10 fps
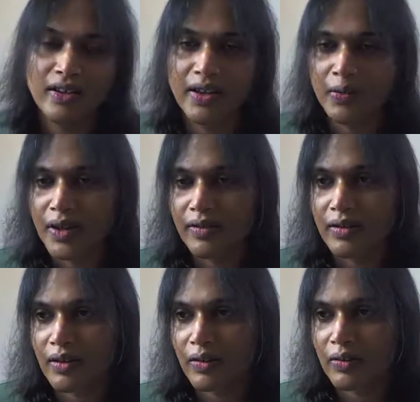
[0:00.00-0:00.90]
Anyway,
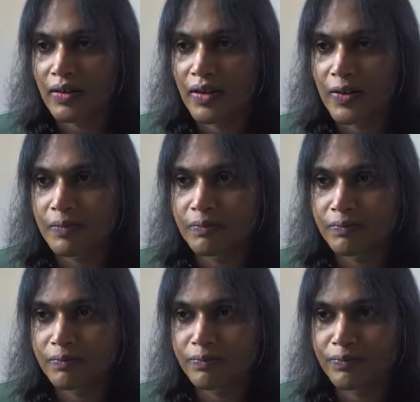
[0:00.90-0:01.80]
so
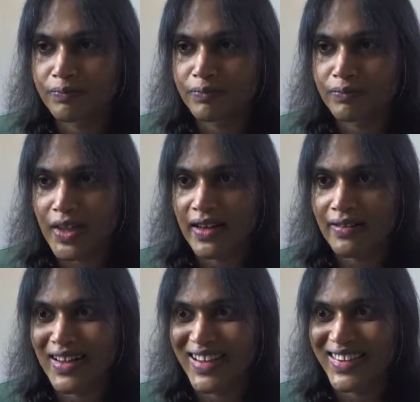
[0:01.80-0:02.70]
yeah,
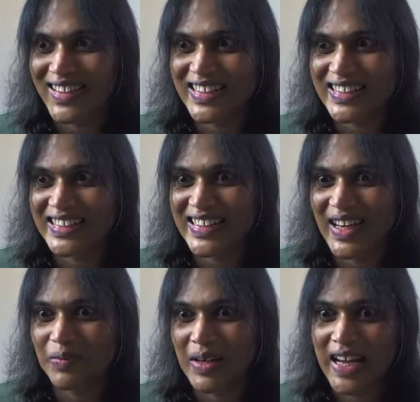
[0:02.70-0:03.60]
9:36
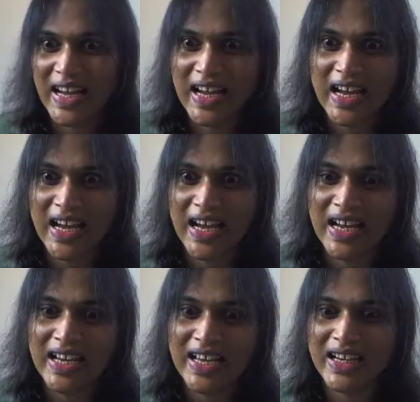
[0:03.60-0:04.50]
a.m.
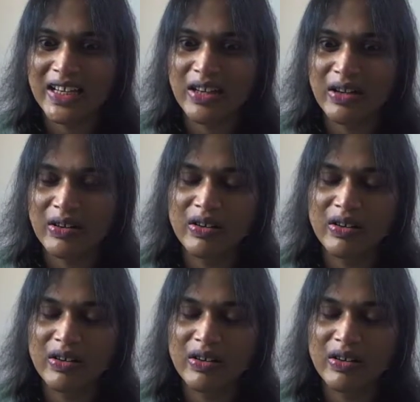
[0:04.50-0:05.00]
Gotta go.